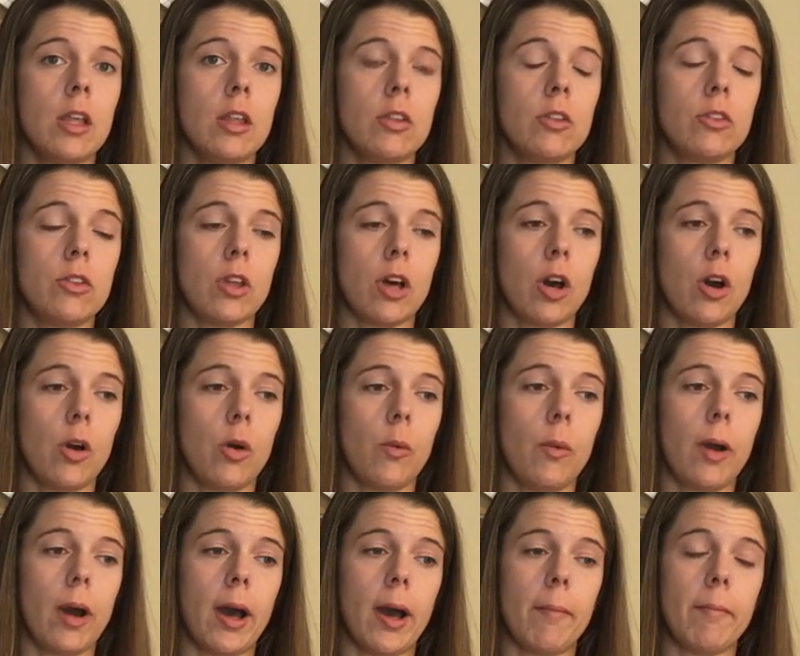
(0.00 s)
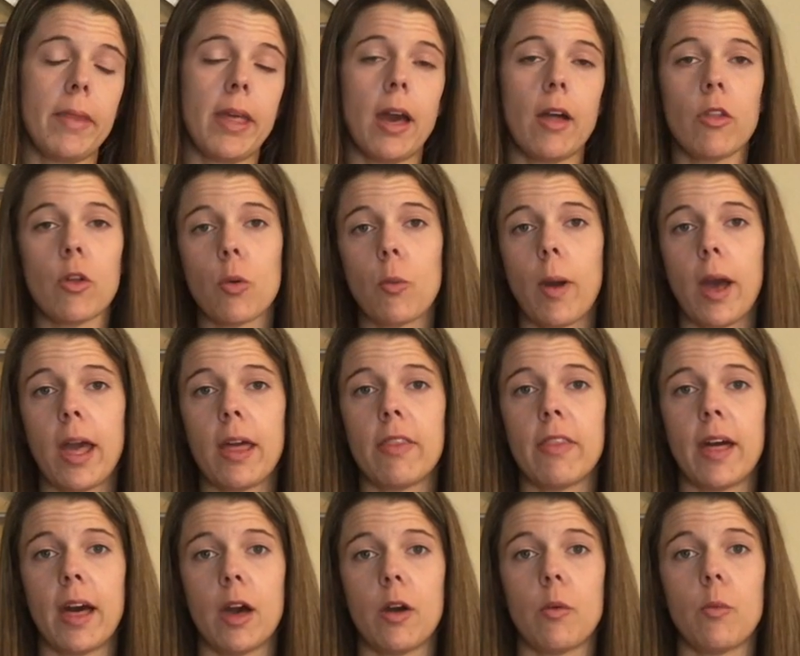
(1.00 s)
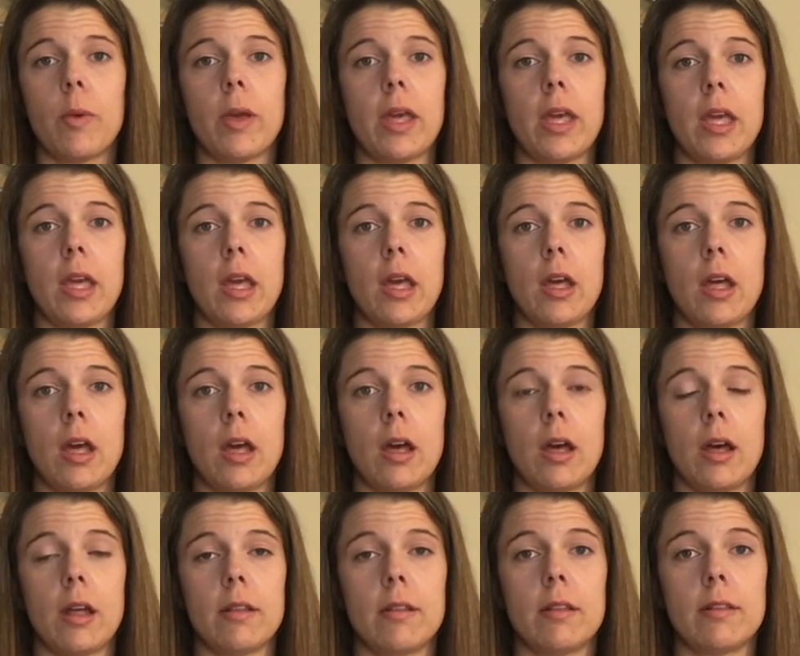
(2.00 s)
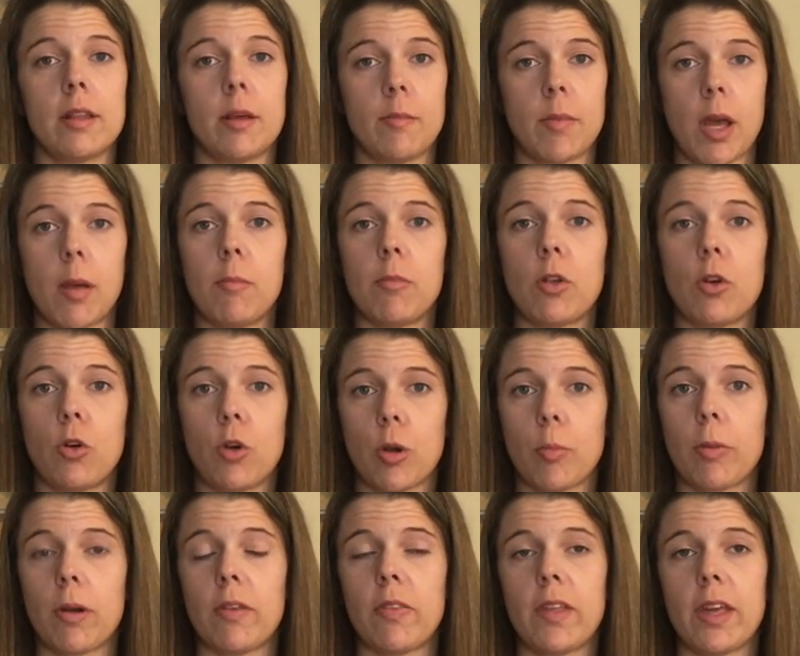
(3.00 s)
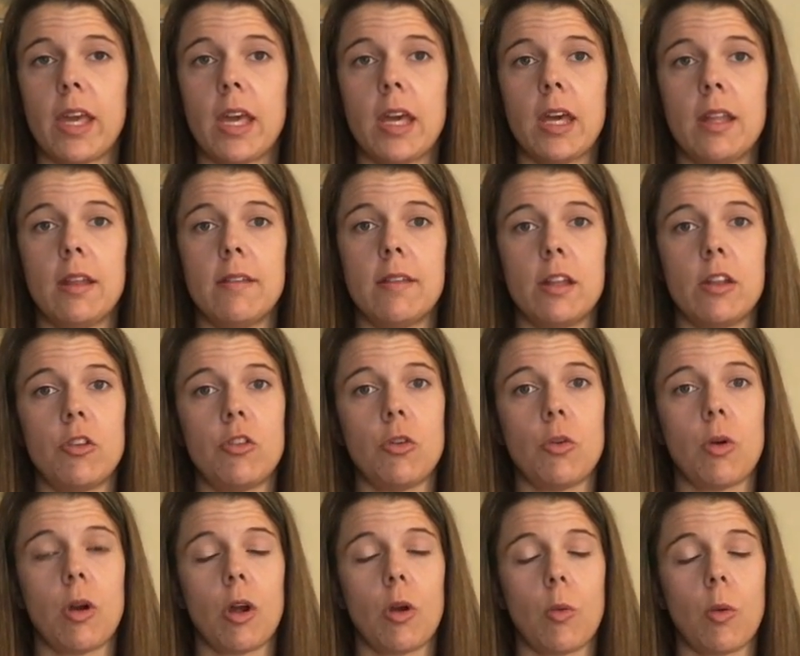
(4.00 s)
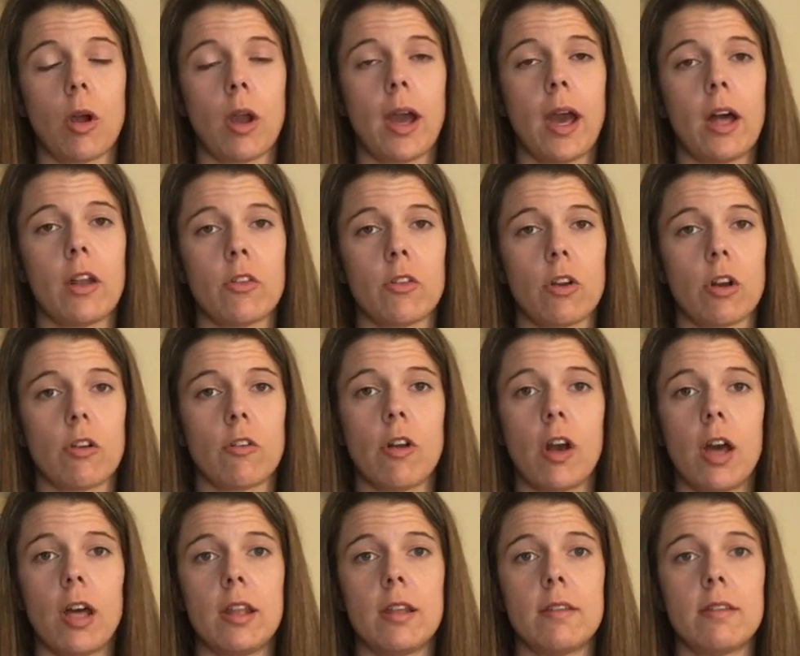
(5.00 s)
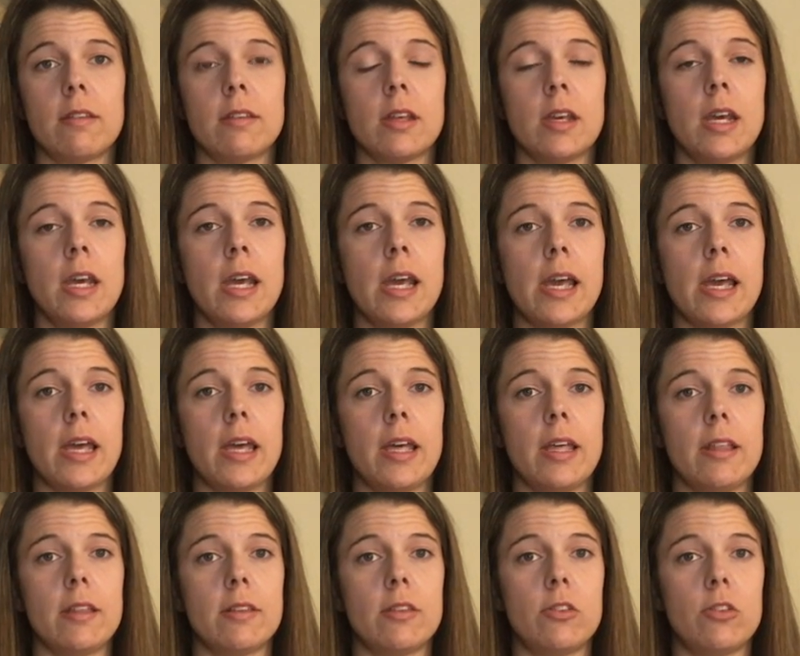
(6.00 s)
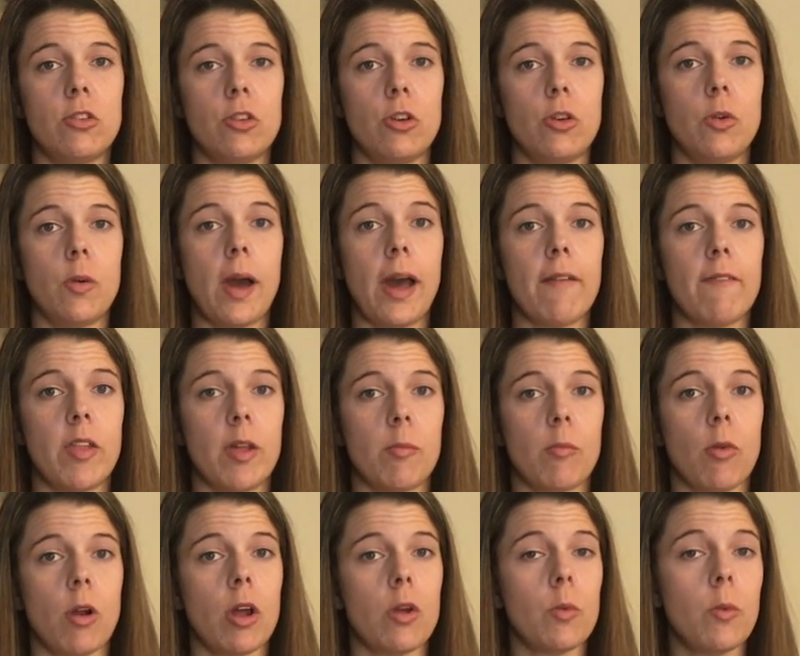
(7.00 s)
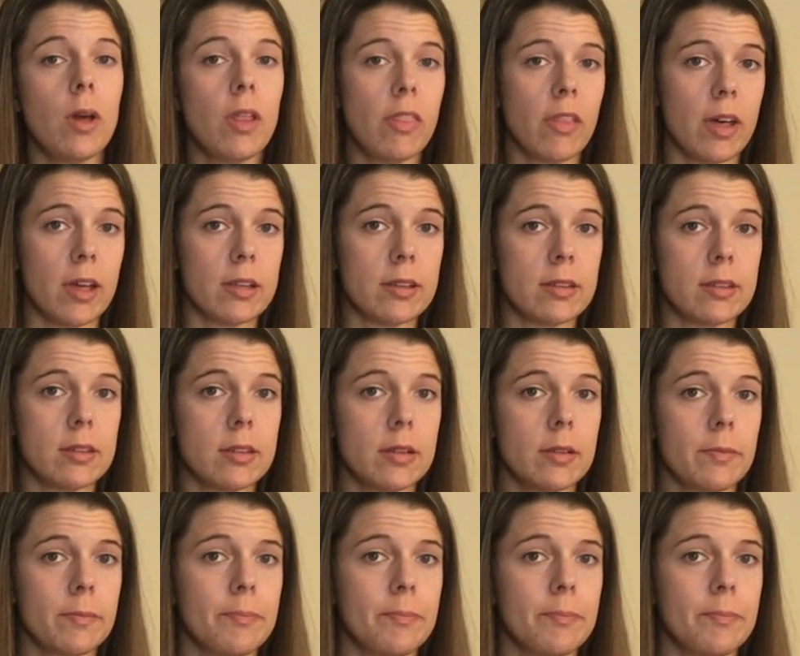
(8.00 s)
So the other way that we sometimes incorporate the kids into our workouts and our runs is to have them run with us.